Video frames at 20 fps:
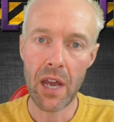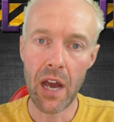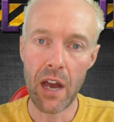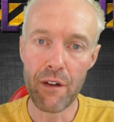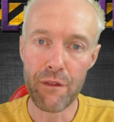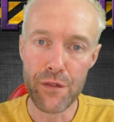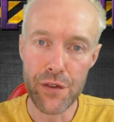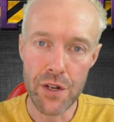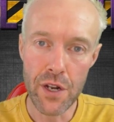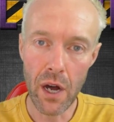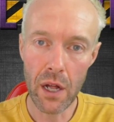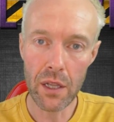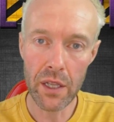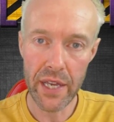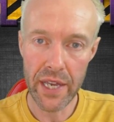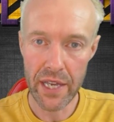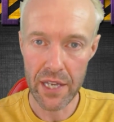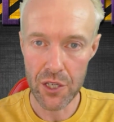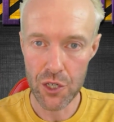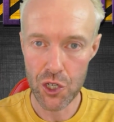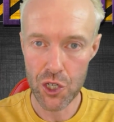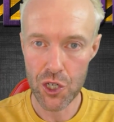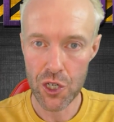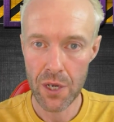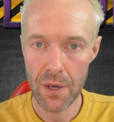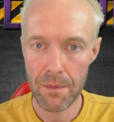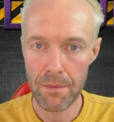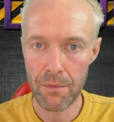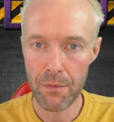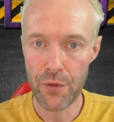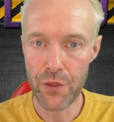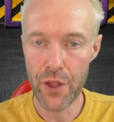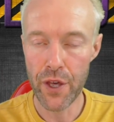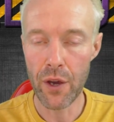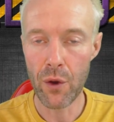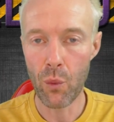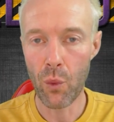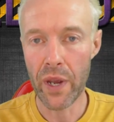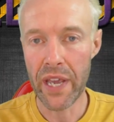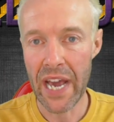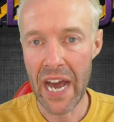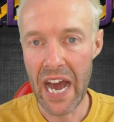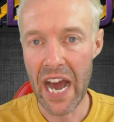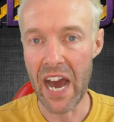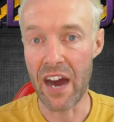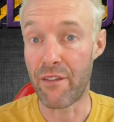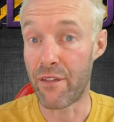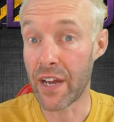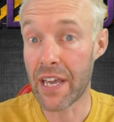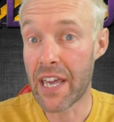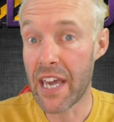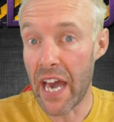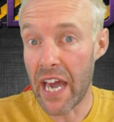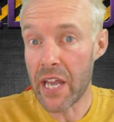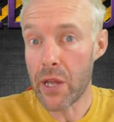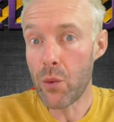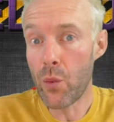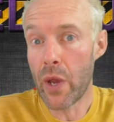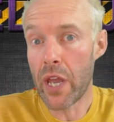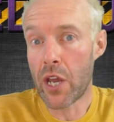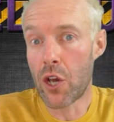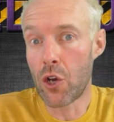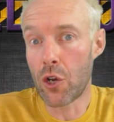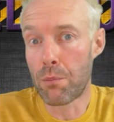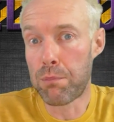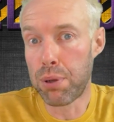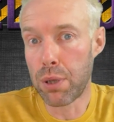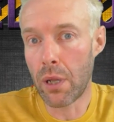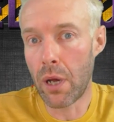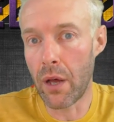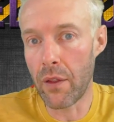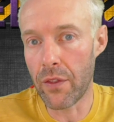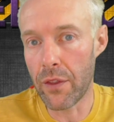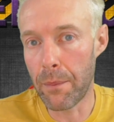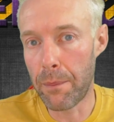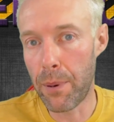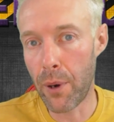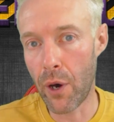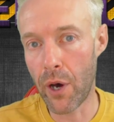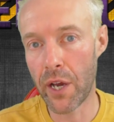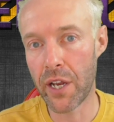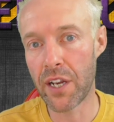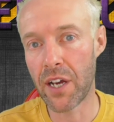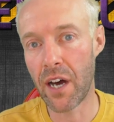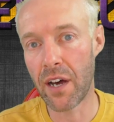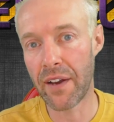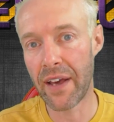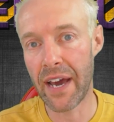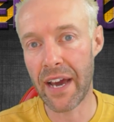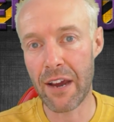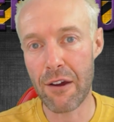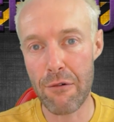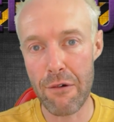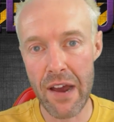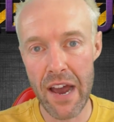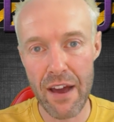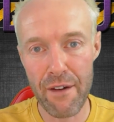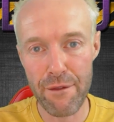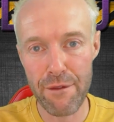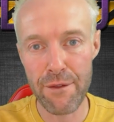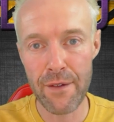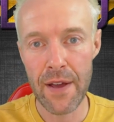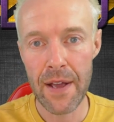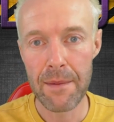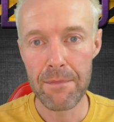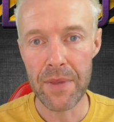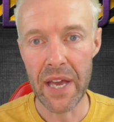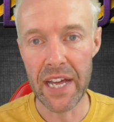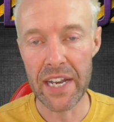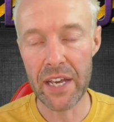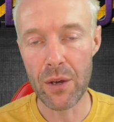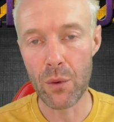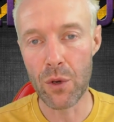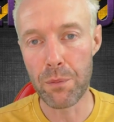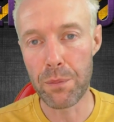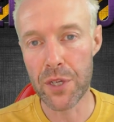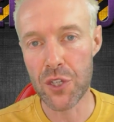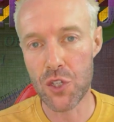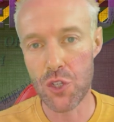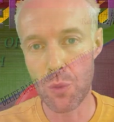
of knowledge that we have. Again, we could plot the point on our graph and it would be